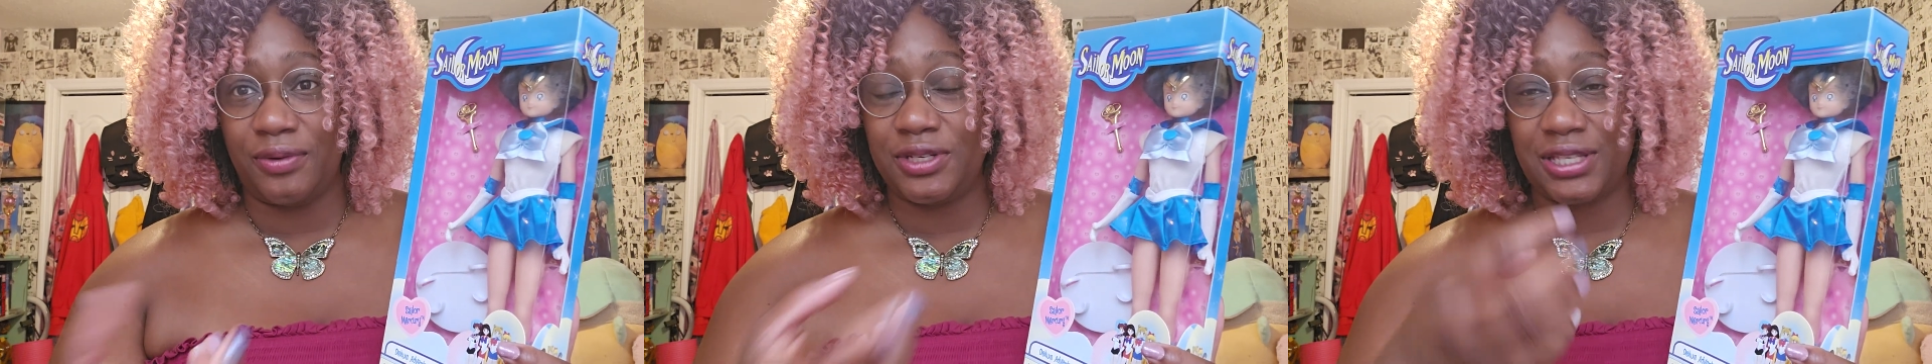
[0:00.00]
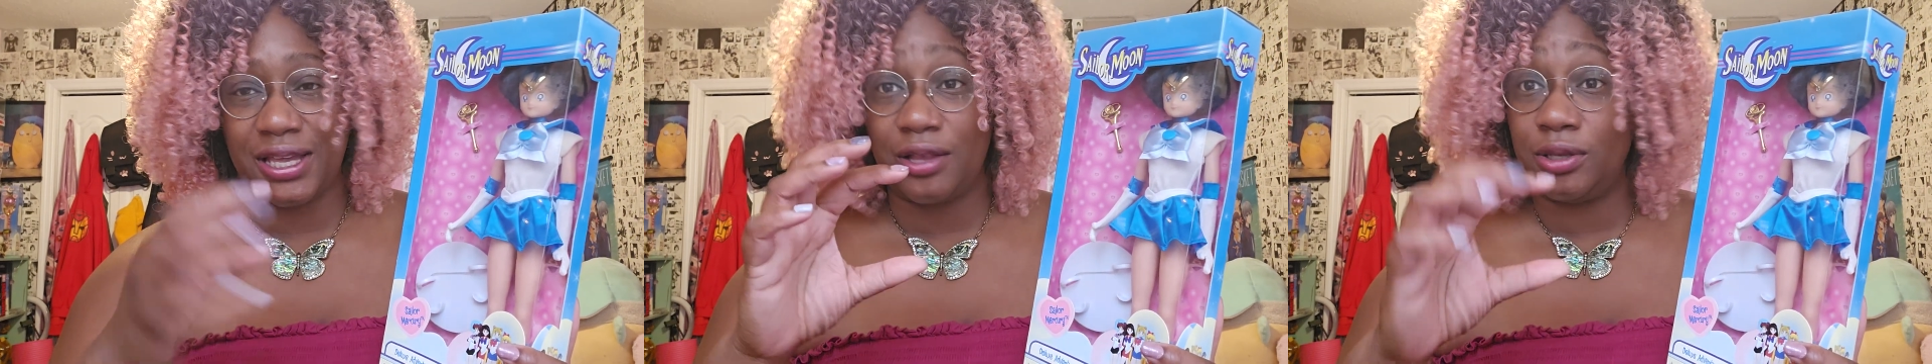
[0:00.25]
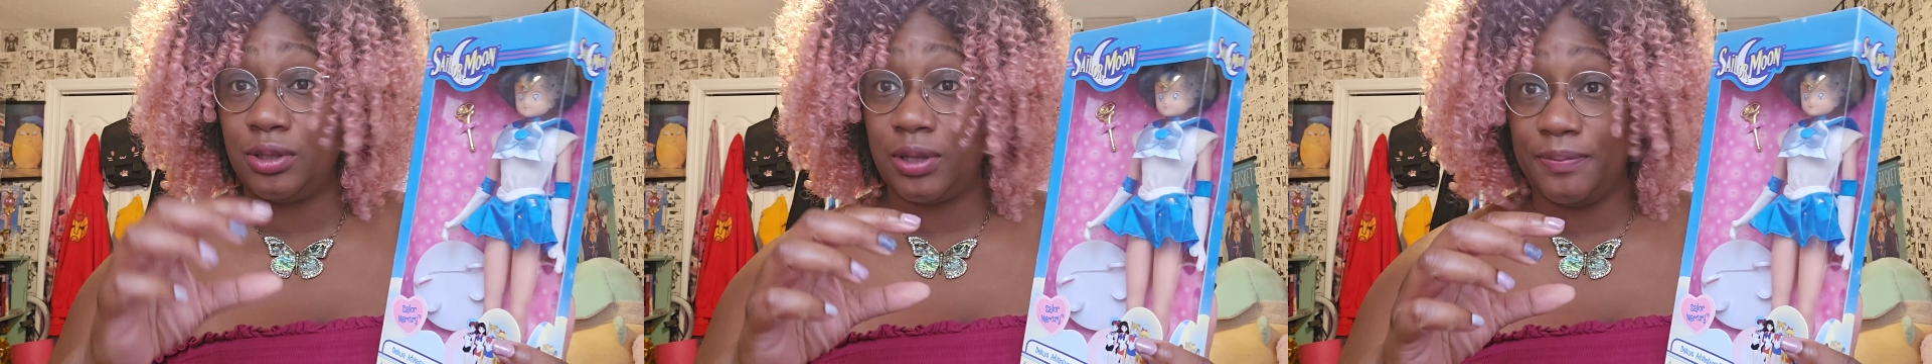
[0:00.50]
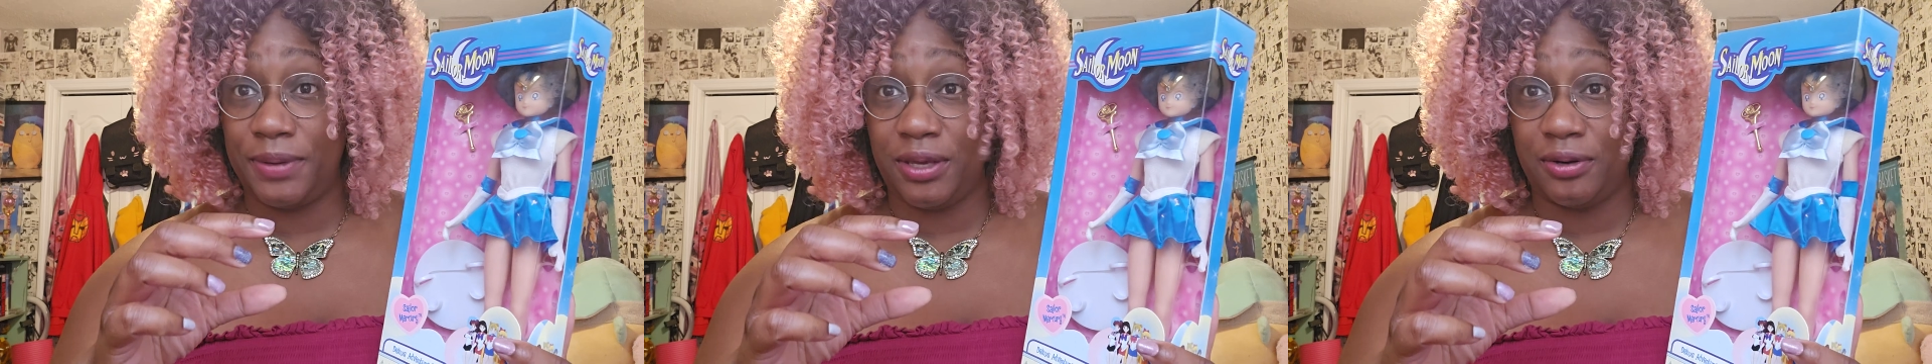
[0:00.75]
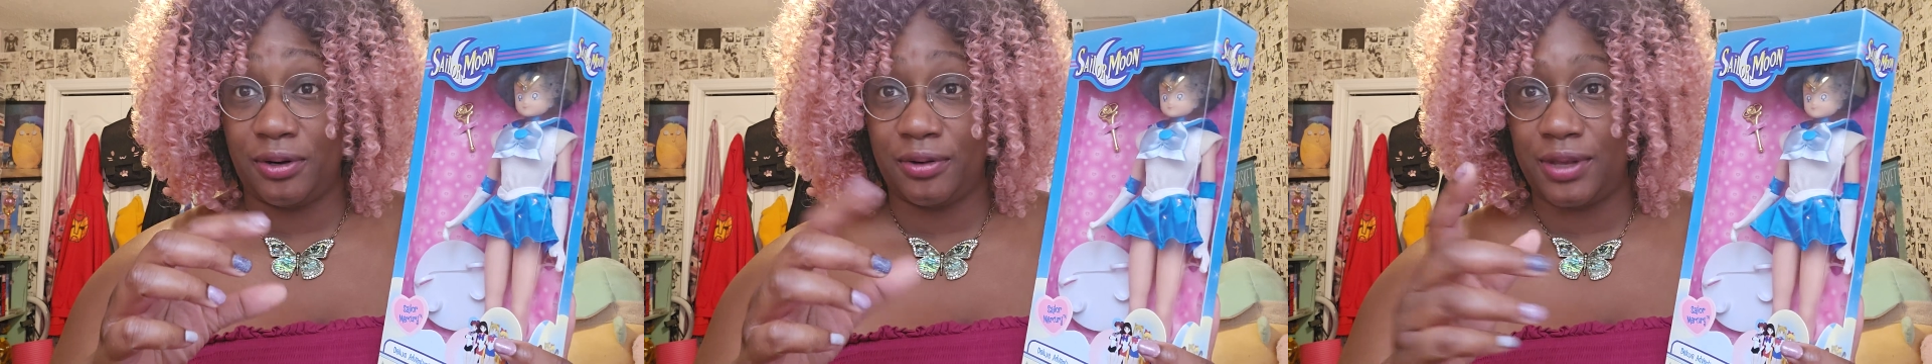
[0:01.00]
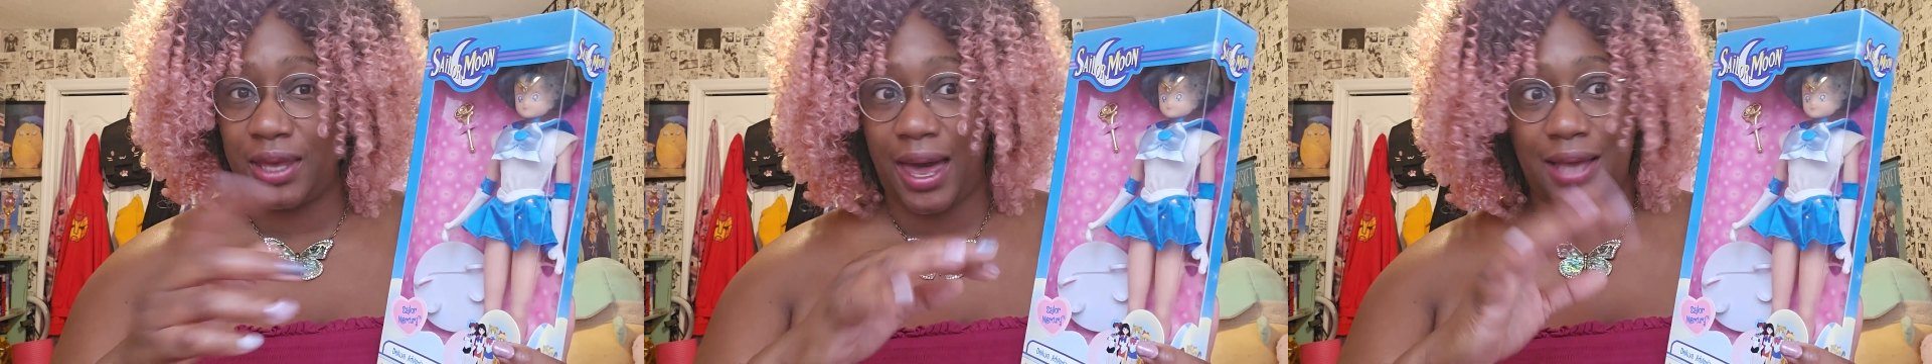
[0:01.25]
which is like a little
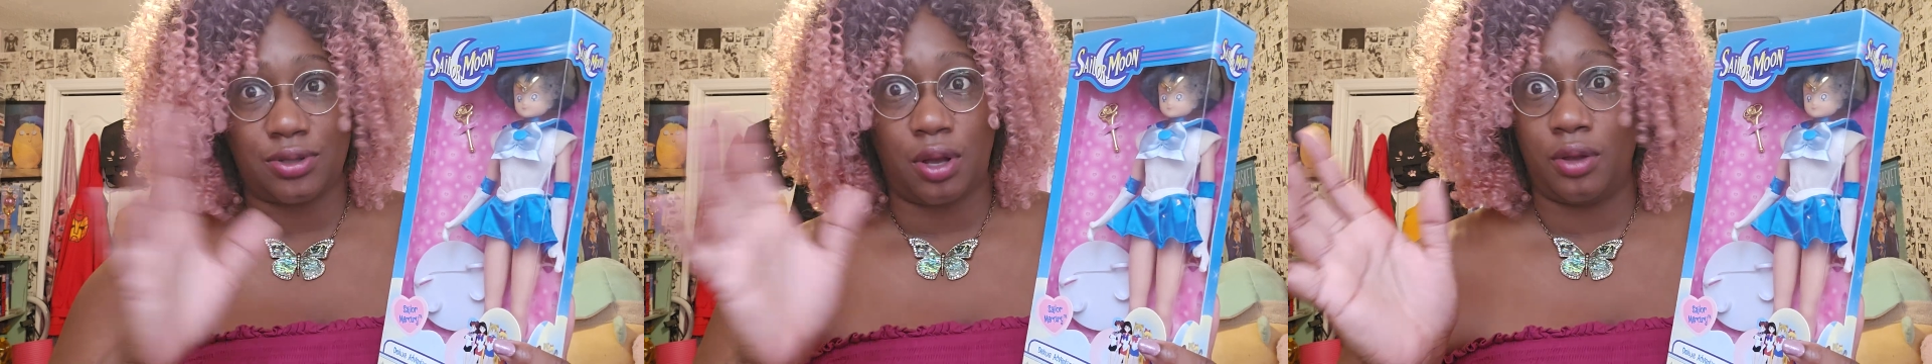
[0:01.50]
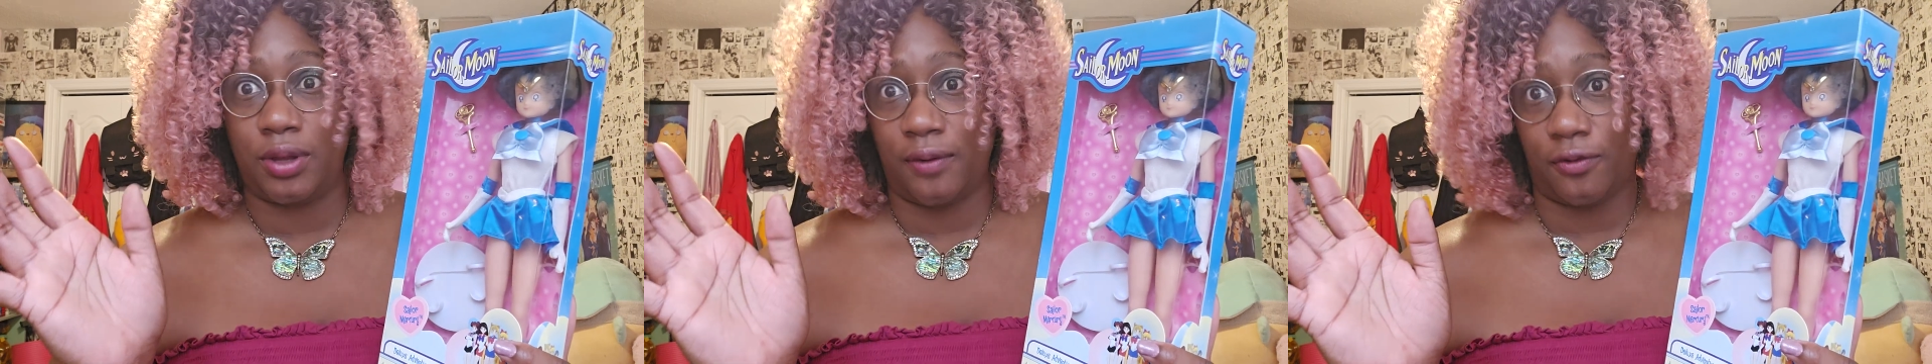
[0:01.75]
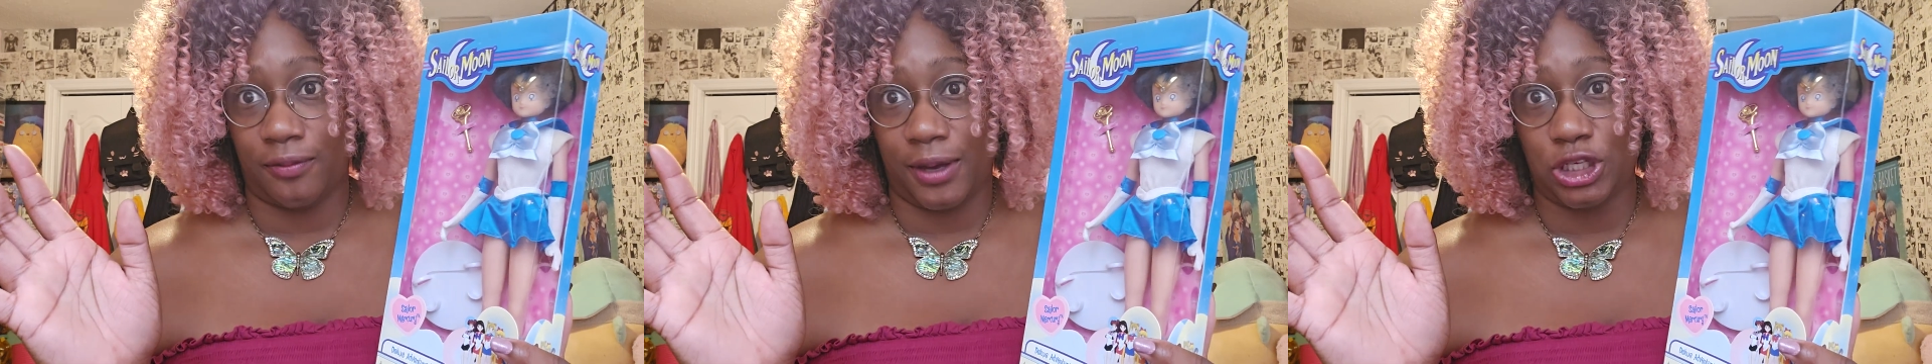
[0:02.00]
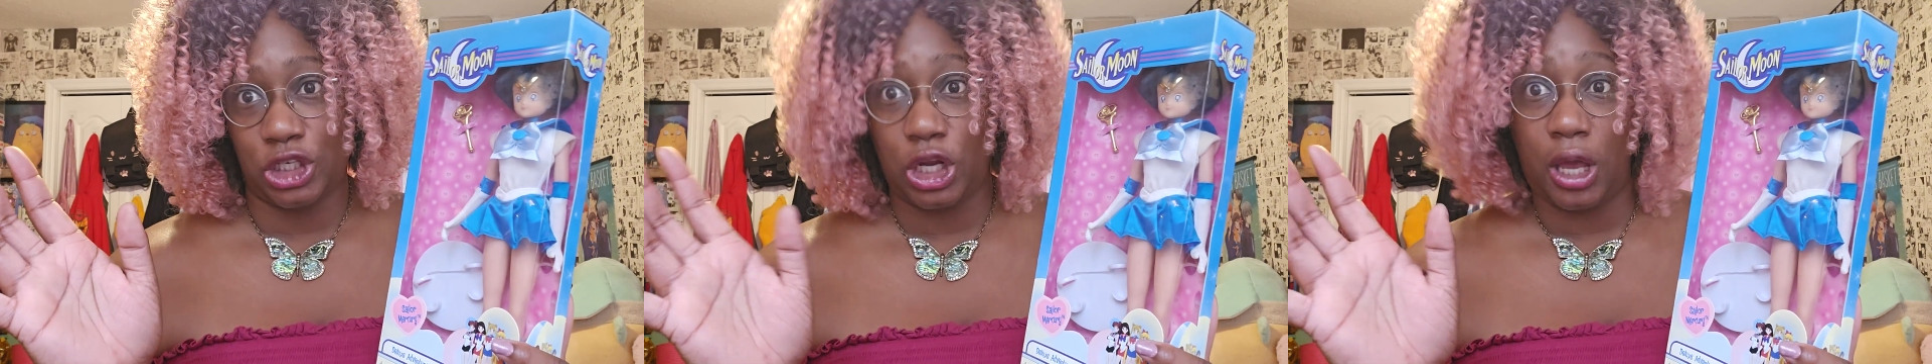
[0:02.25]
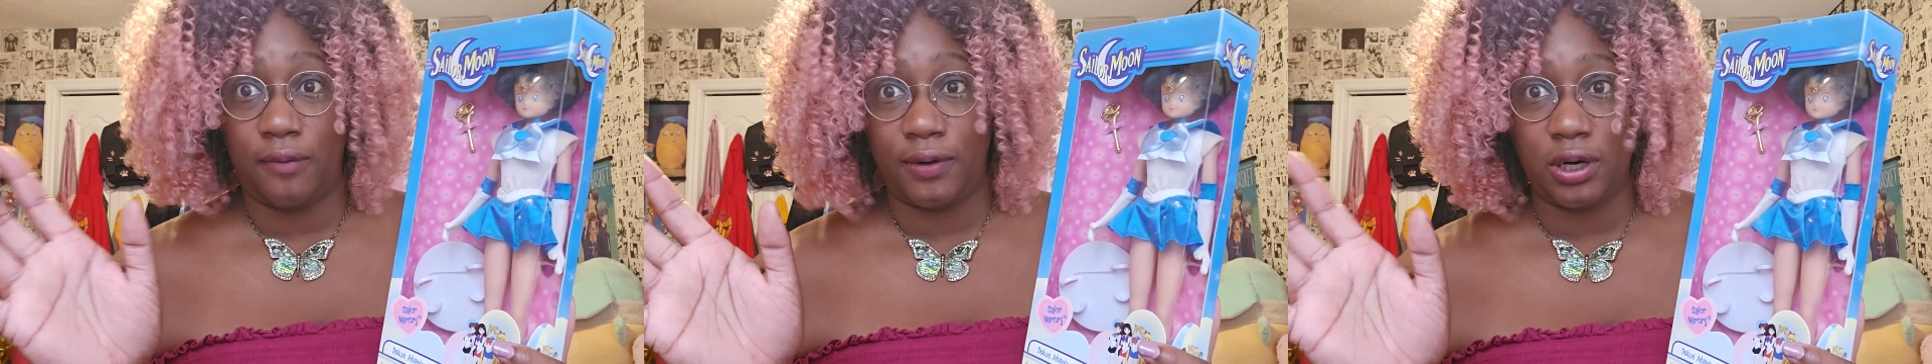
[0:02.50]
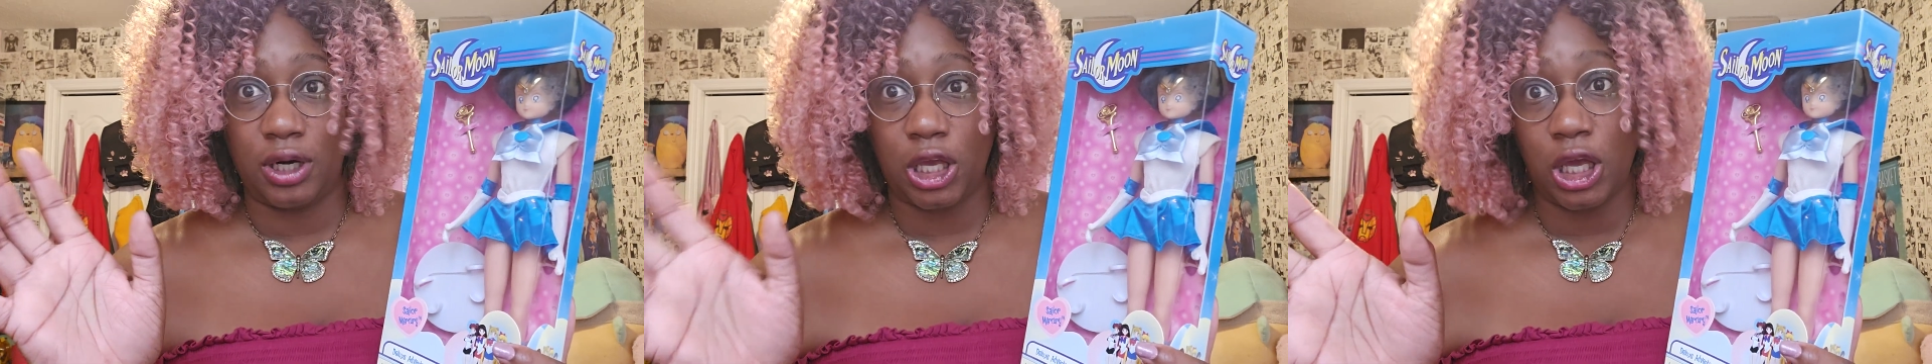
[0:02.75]
computer that has all the information ever